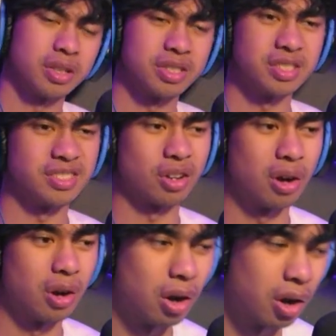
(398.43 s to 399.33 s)
This is
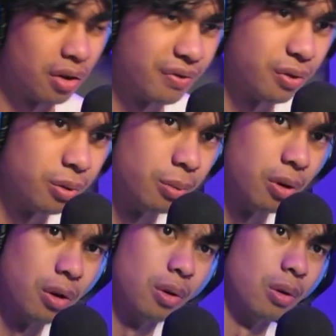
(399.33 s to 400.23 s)
awful,
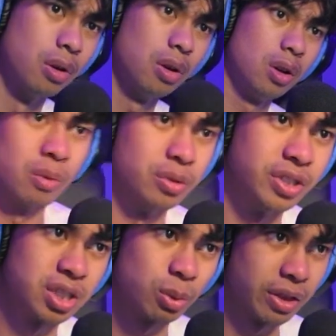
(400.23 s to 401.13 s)
bro. Was
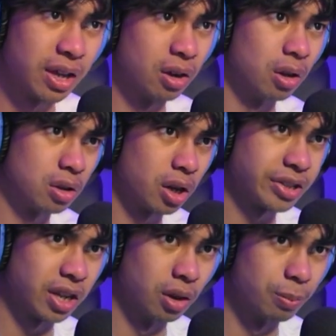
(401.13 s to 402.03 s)
this when they all got
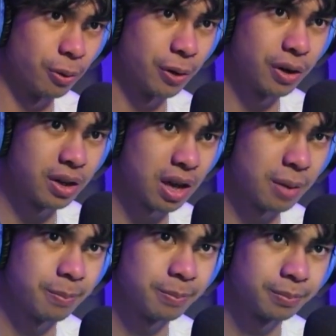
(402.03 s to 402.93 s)
teleported
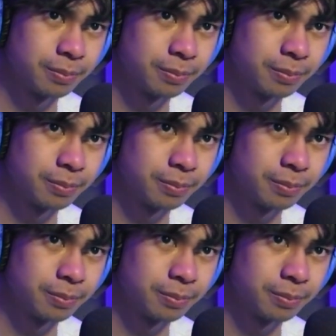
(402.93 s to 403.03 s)
again?